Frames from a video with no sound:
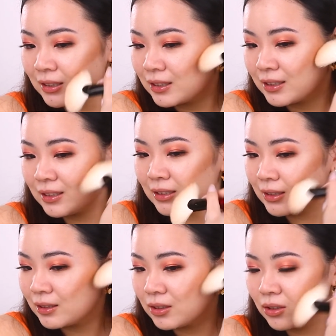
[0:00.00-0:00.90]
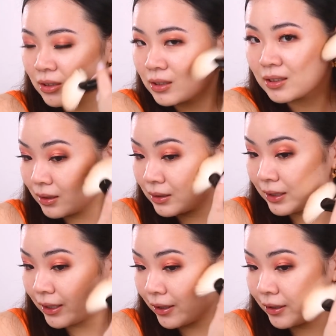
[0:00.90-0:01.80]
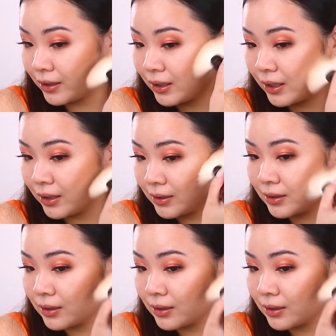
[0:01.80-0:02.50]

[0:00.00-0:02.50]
This looks scary, guys.